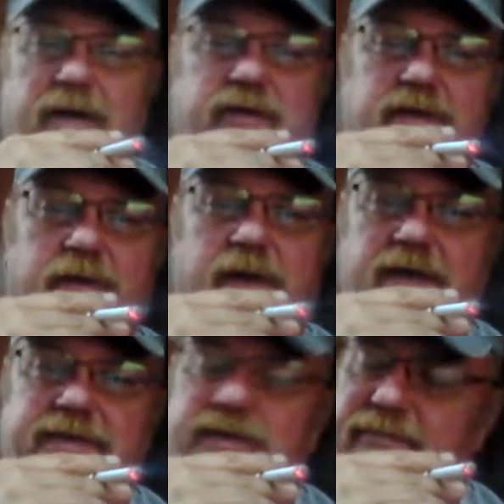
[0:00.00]
the
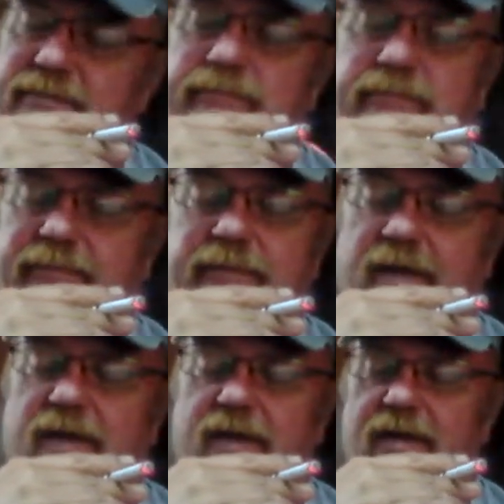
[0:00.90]
U.S. is
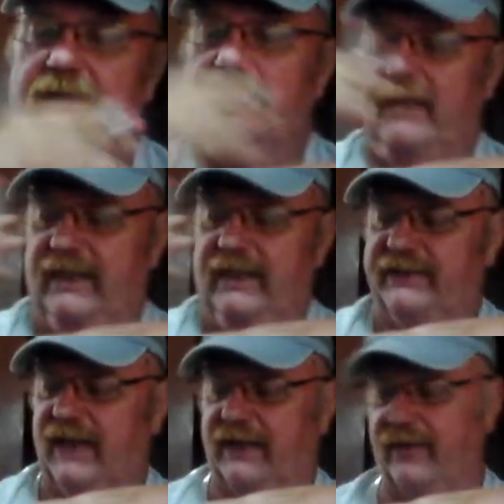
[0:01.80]
it's
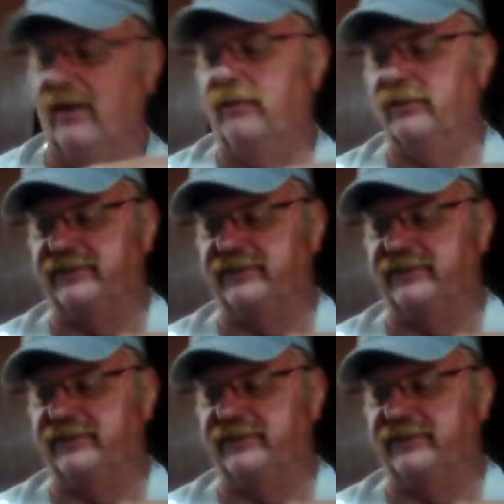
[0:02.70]
like they're almost